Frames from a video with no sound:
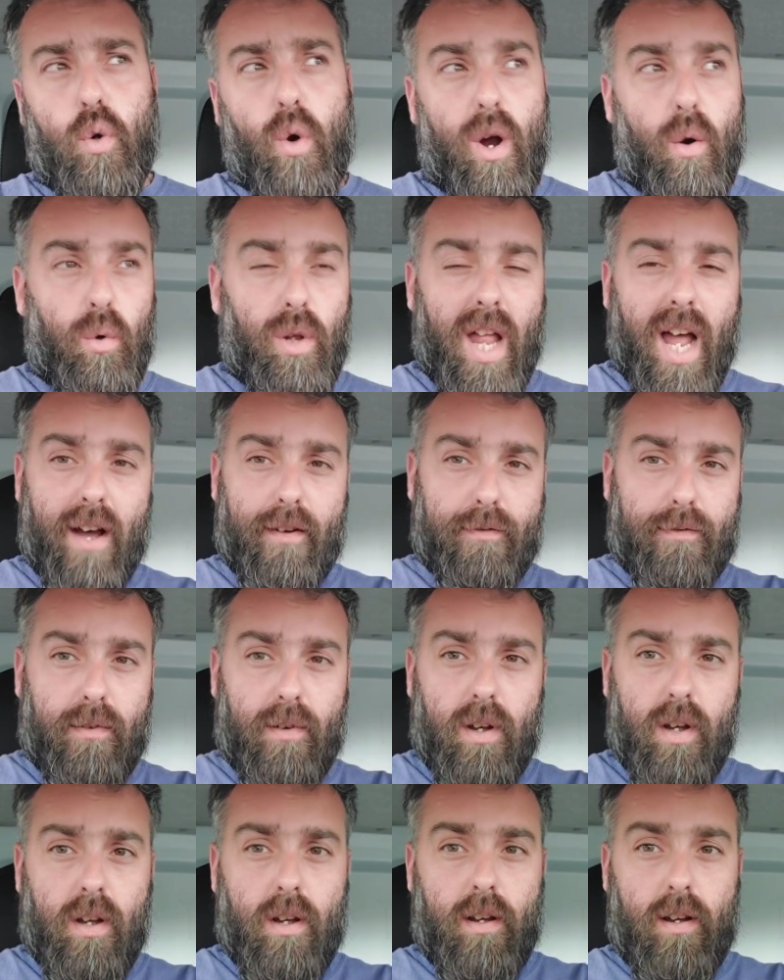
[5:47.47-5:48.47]
So I will
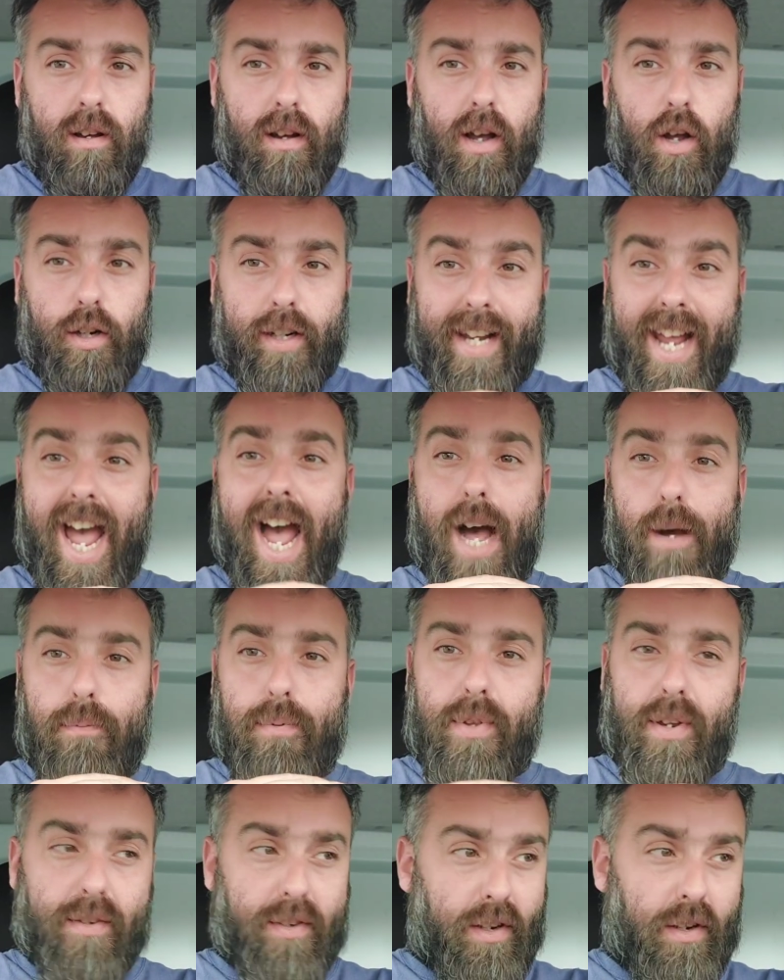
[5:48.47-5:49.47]
have a
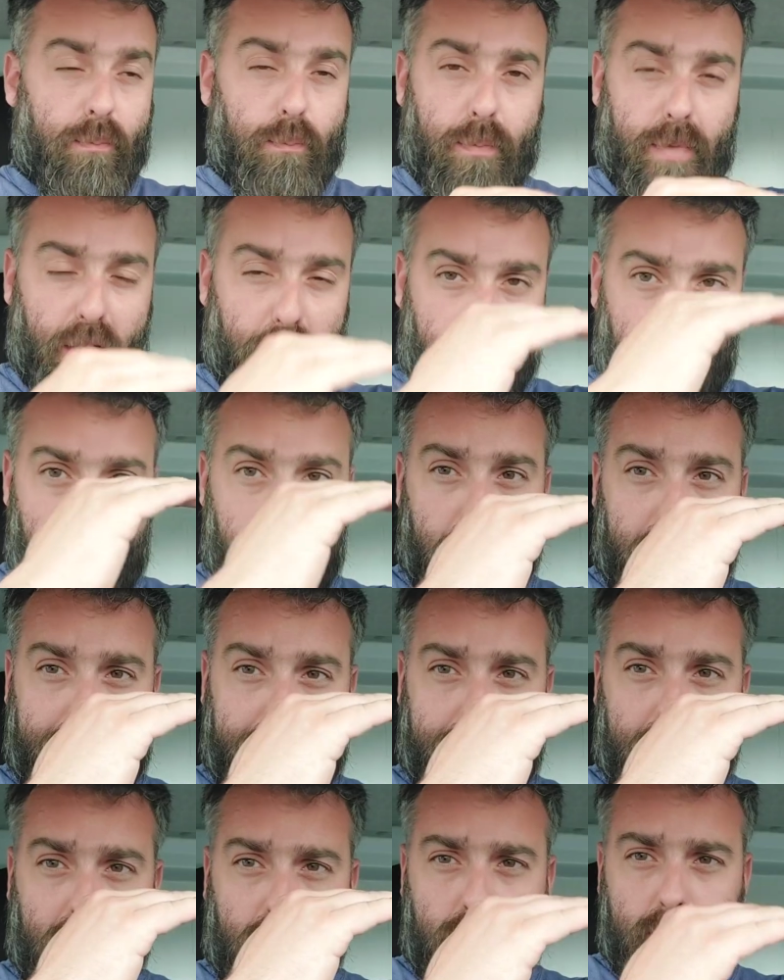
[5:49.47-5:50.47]
gap that can be
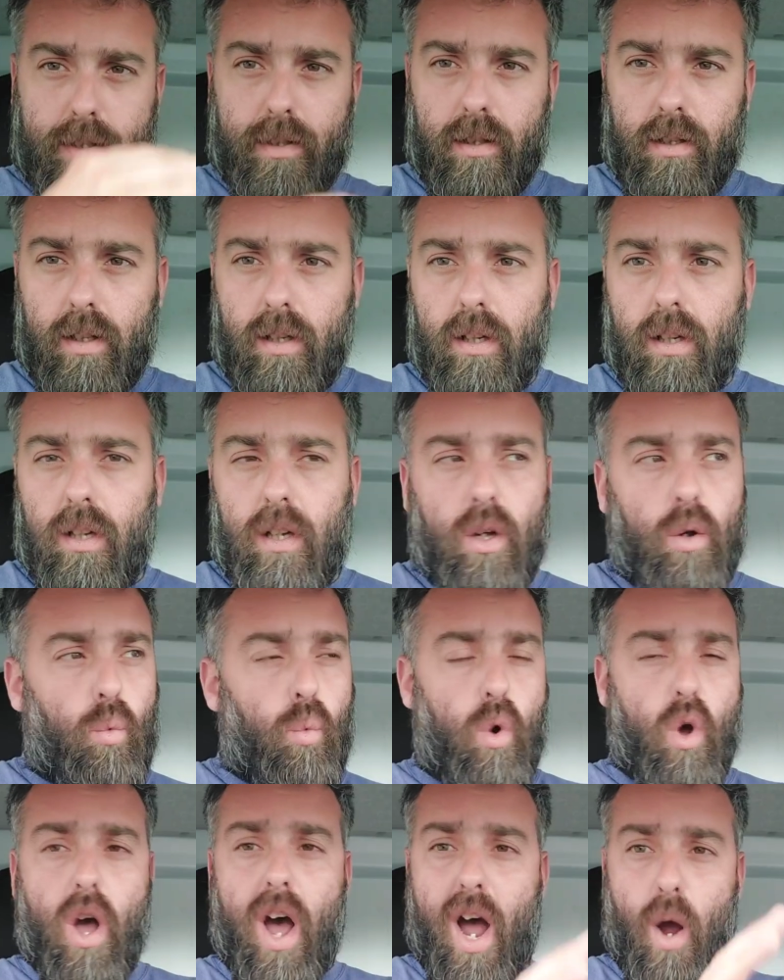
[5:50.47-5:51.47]
filled,
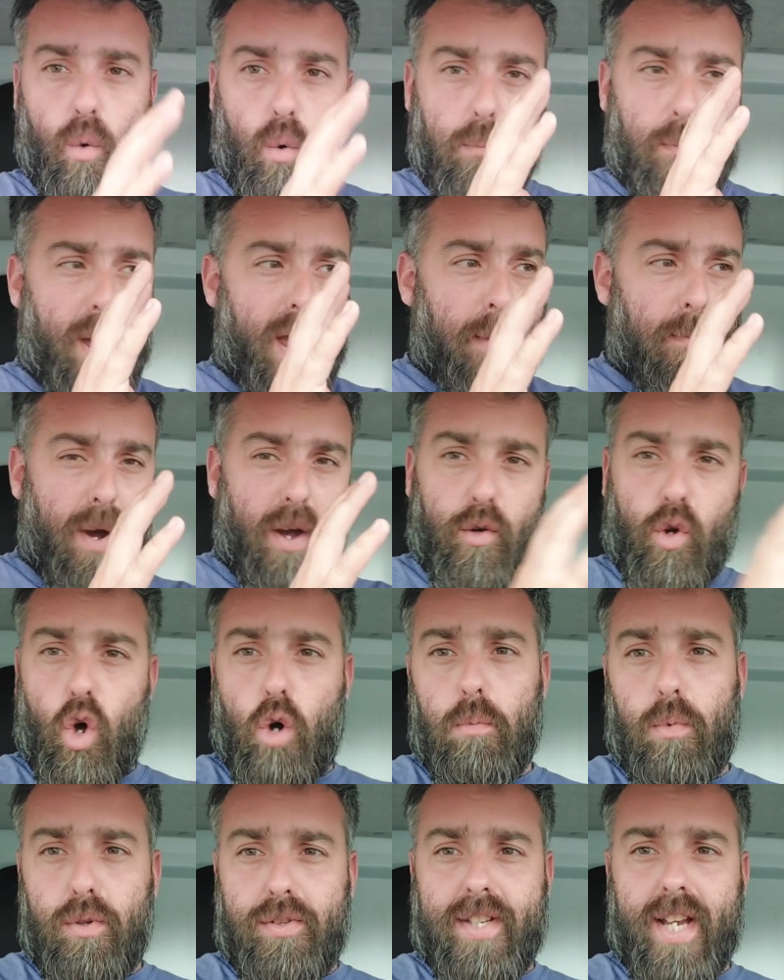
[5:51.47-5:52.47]
where I will pay my
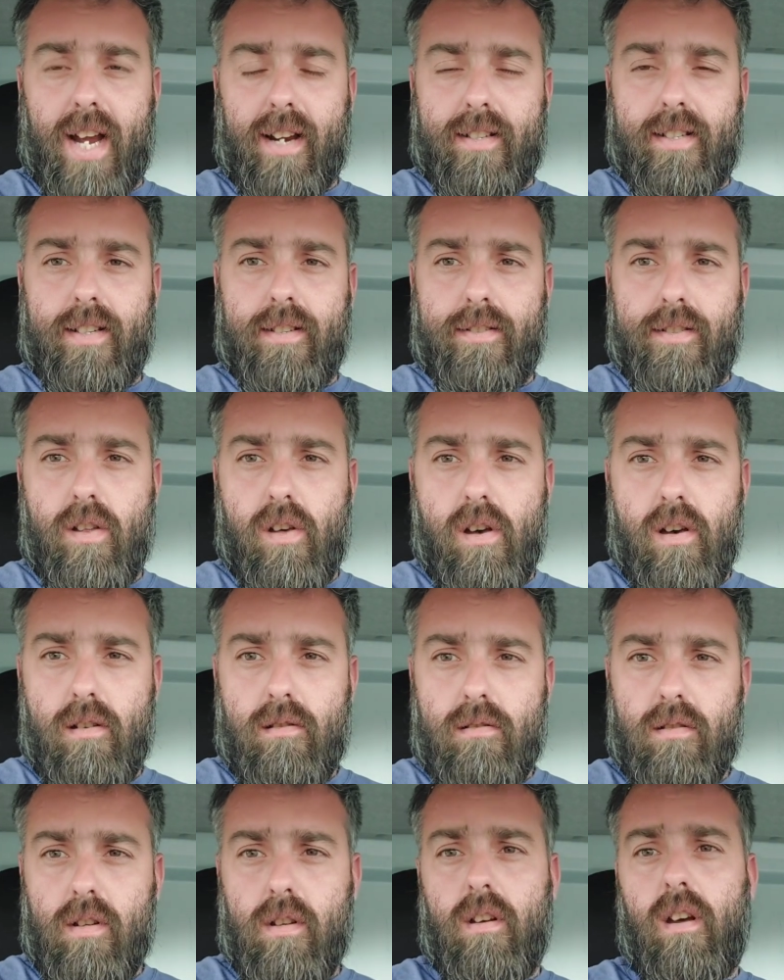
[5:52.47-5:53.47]
normal taxes
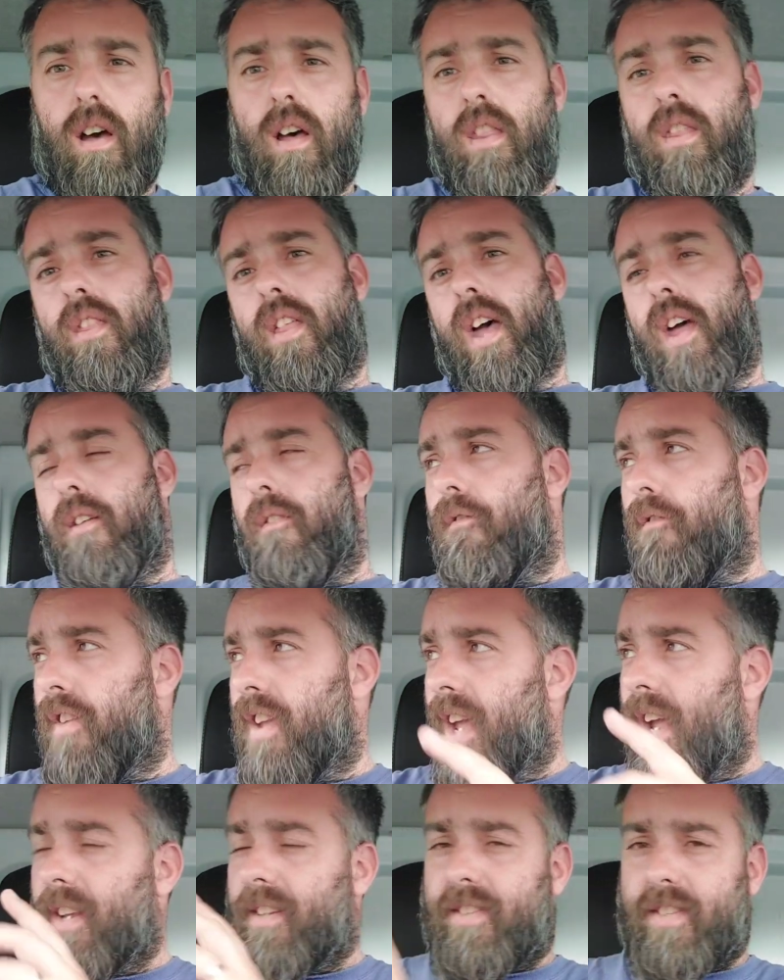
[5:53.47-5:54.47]
there, and then
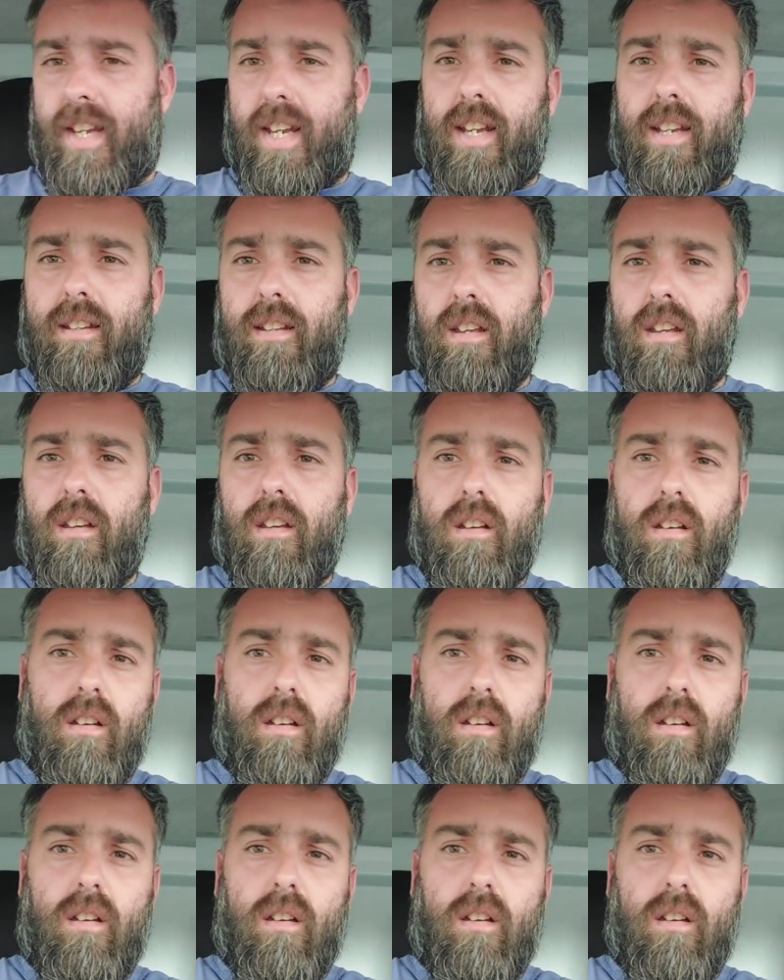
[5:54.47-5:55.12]
VAT,